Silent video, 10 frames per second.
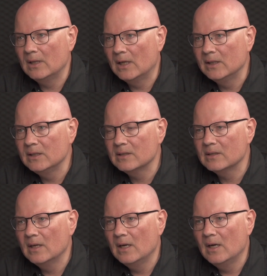
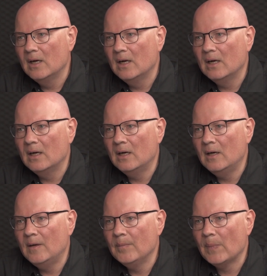lines,
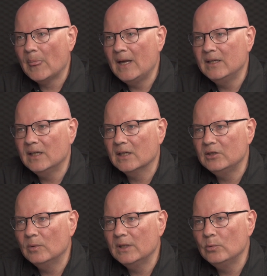and
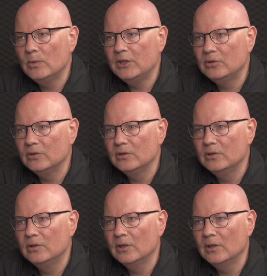actually we
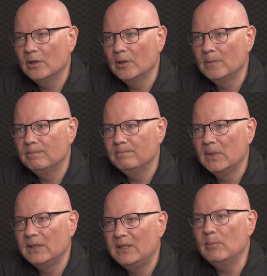should
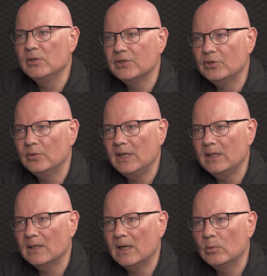
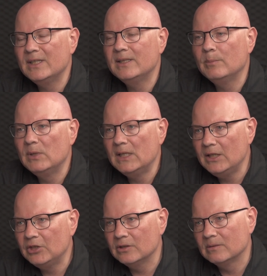demonstrate our
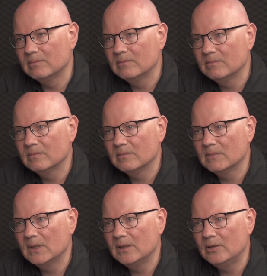determination mm-hmm.